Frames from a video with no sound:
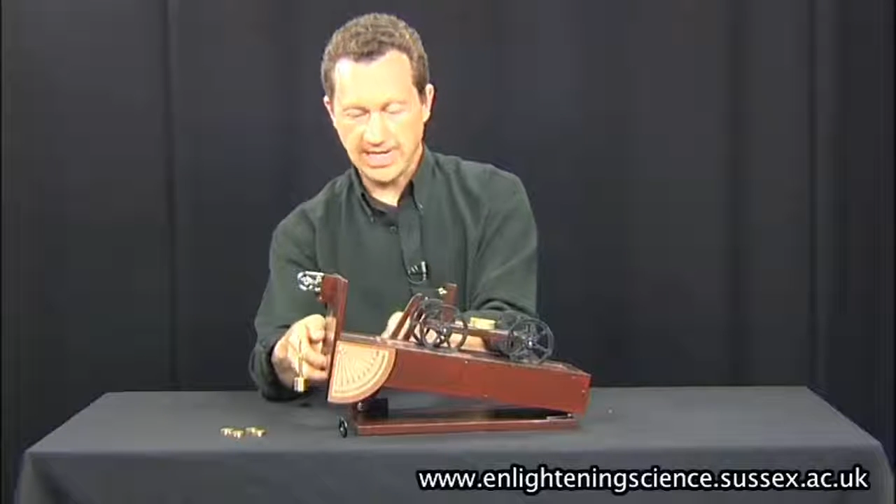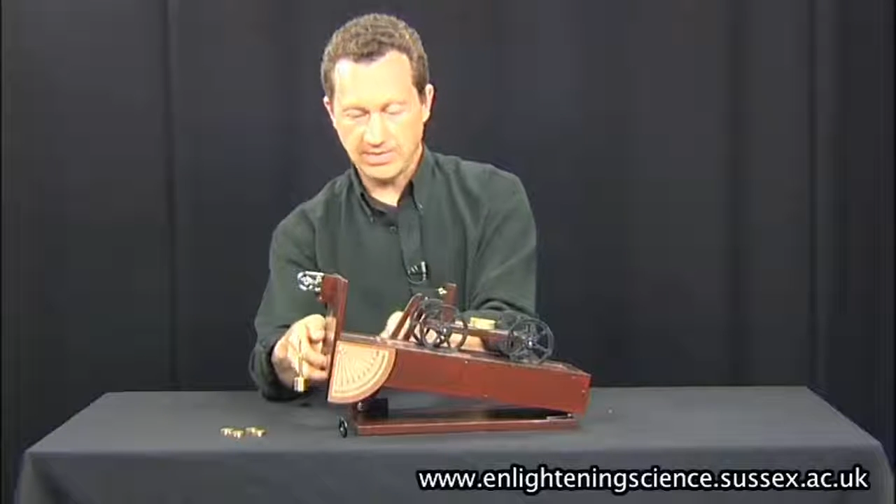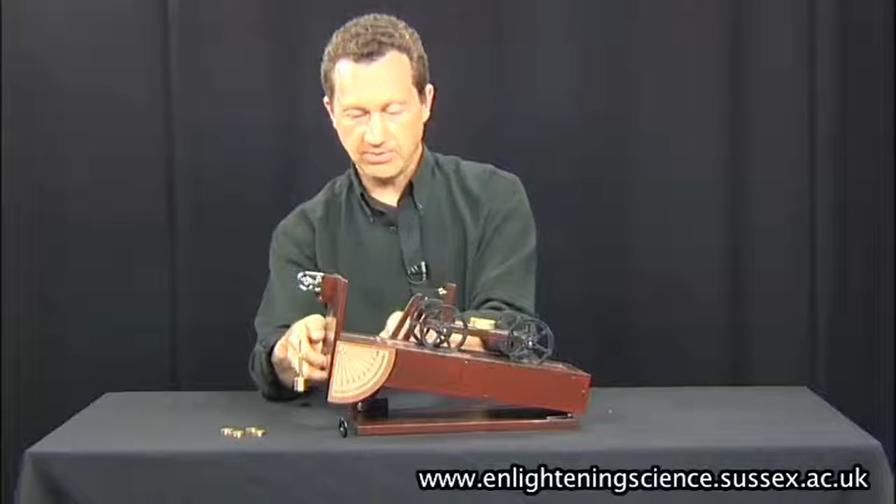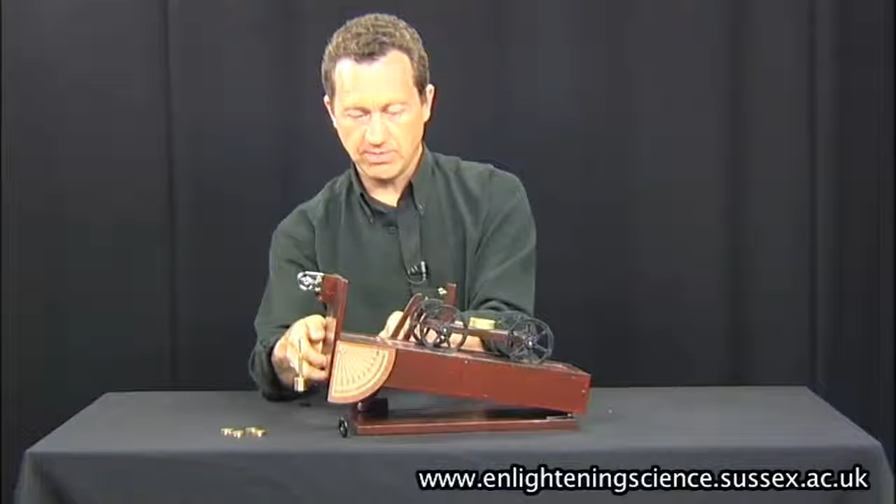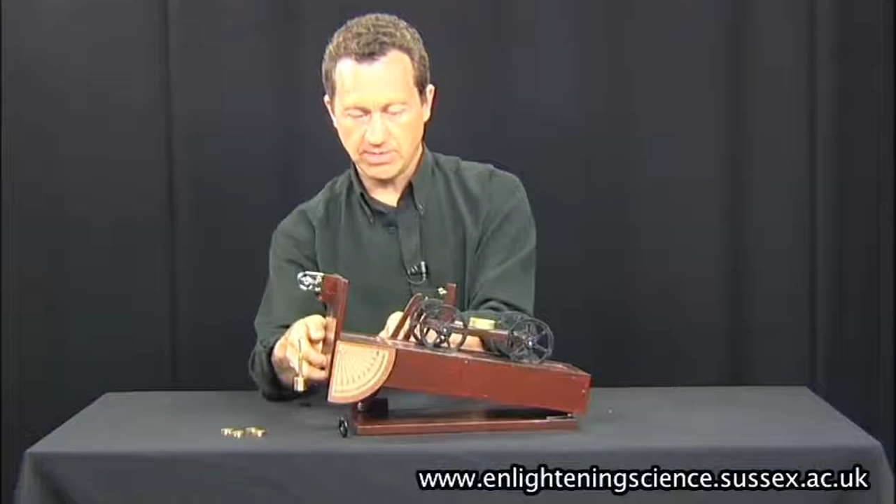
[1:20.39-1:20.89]

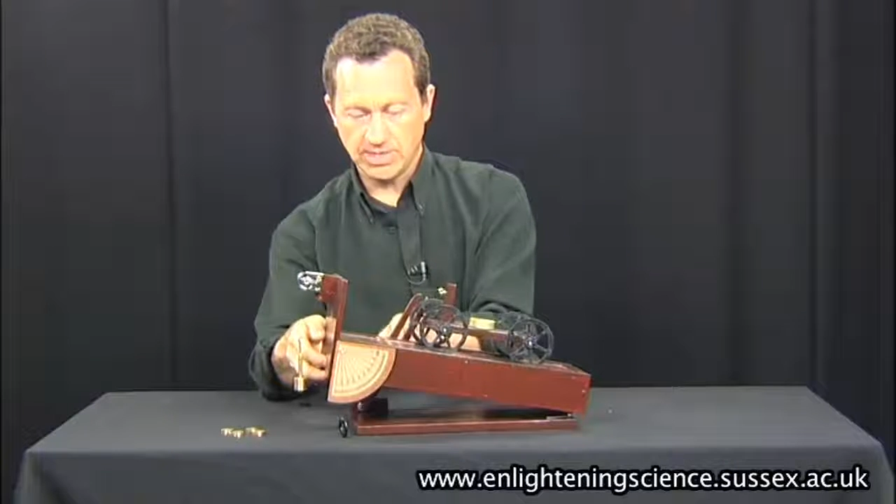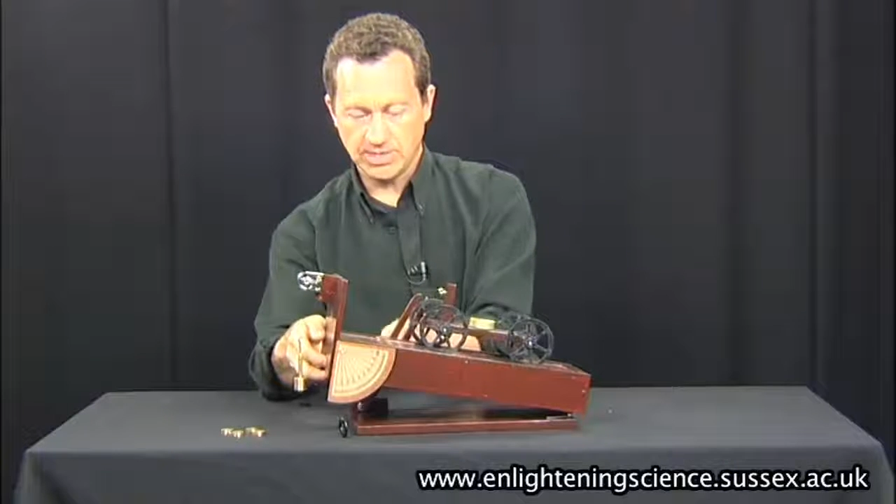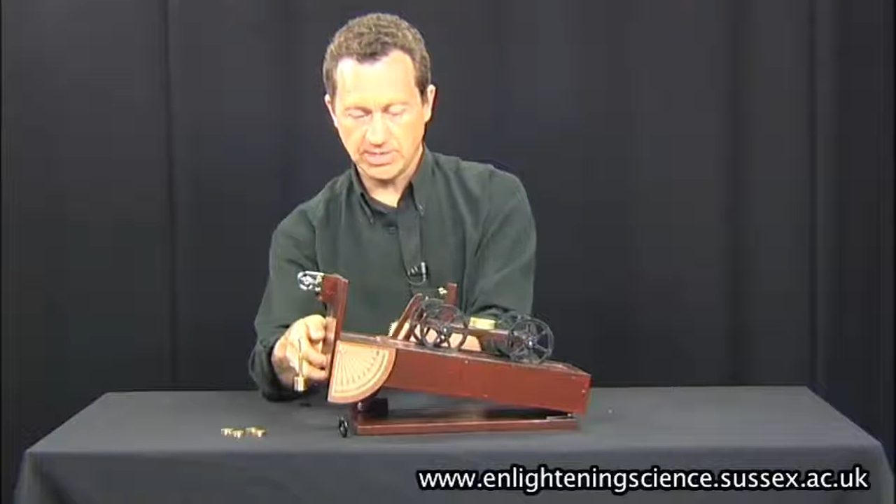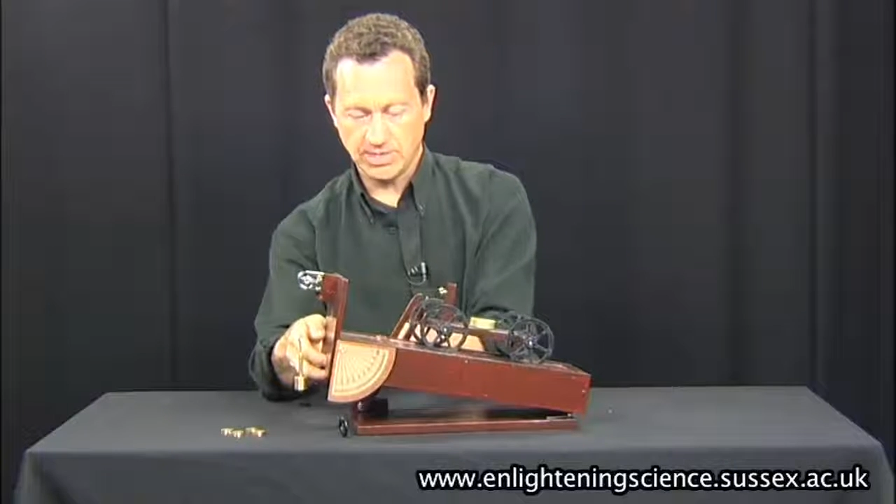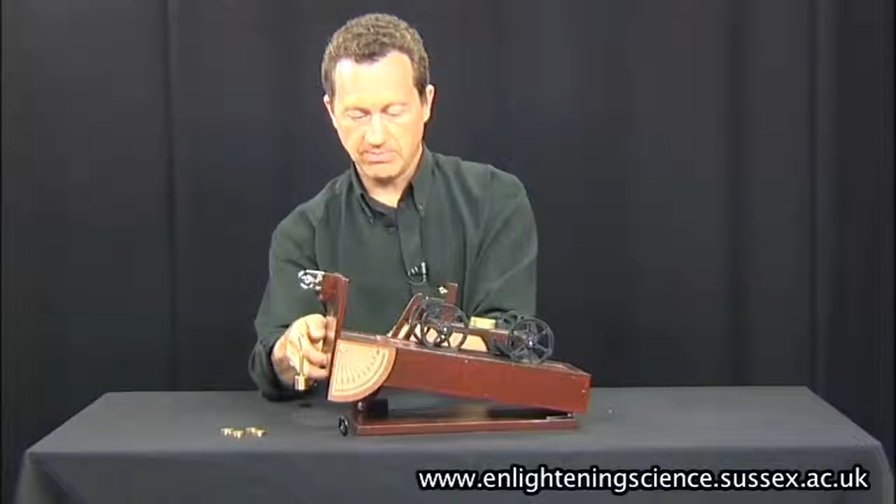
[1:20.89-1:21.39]
angle, which I
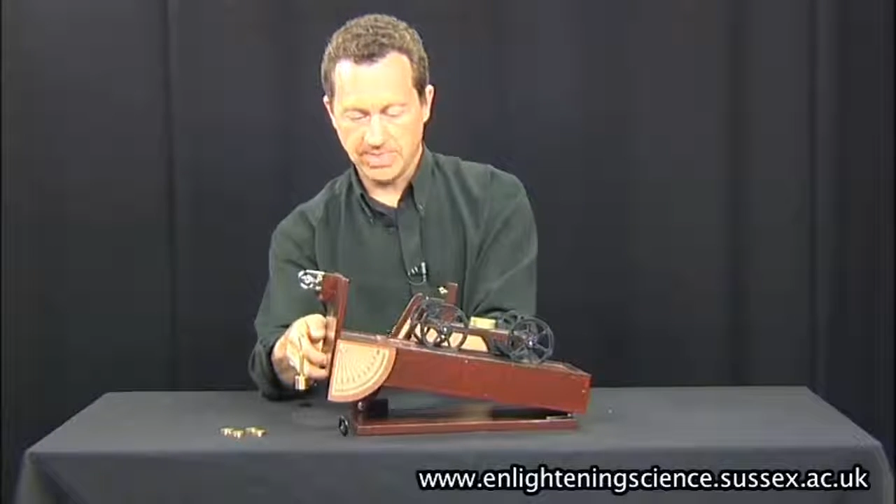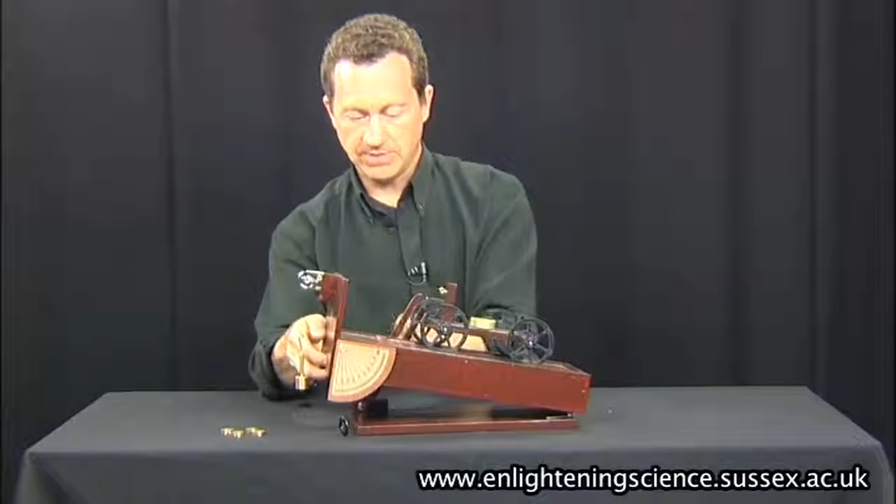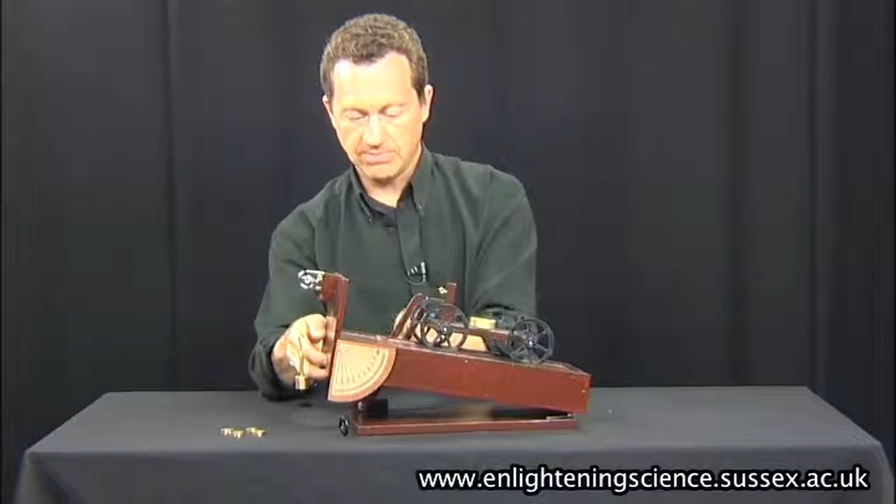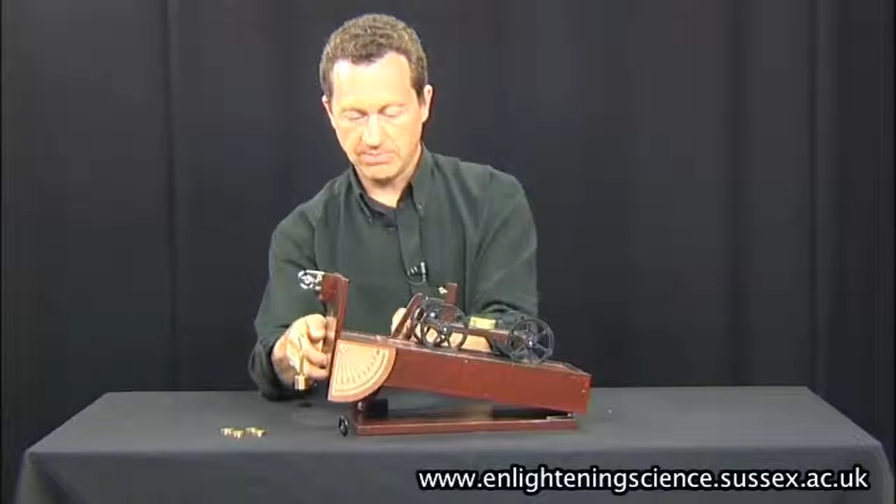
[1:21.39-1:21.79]
can do by